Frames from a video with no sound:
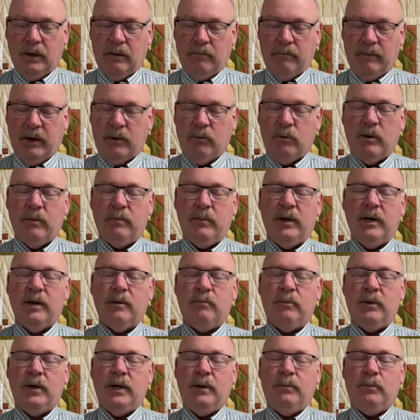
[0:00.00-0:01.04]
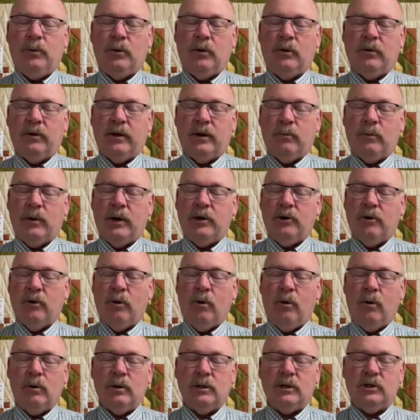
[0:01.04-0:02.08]
May we be a people that when your
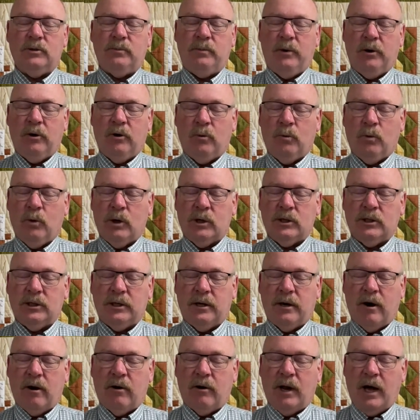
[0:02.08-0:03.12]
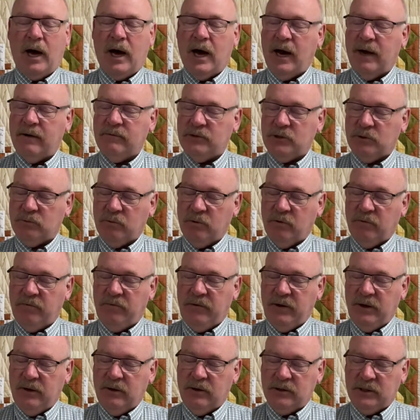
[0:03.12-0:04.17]
Holy Spirit works in our lives and
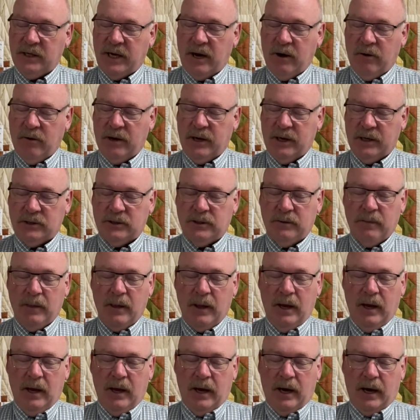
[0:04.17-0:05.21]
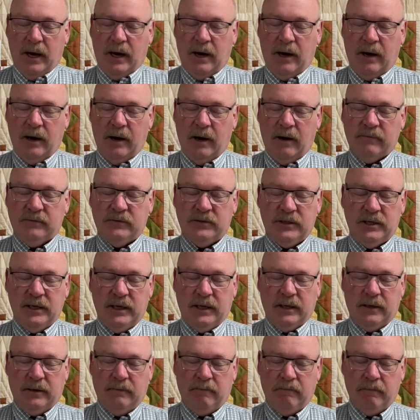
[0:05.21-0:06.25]
reveals areas uh, of
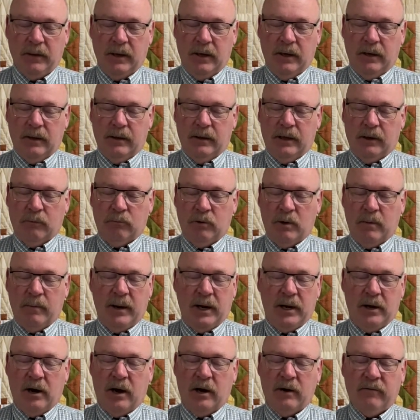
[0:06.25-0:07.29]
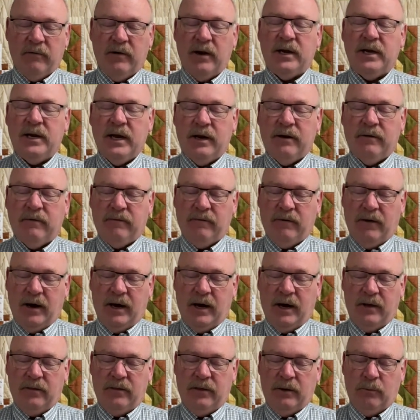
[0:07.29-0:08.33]
sin that we may not have
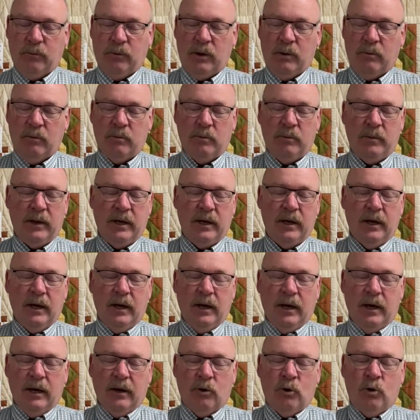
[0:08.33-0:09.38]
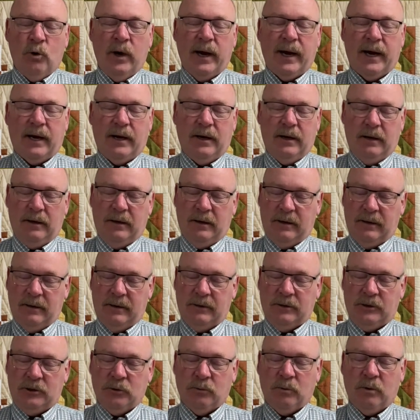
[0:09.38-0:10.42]
identified, that we would be quick
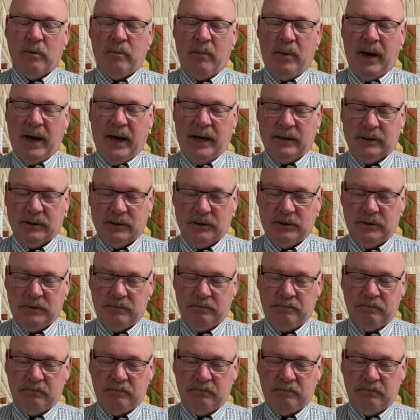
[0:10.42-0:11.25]
to repent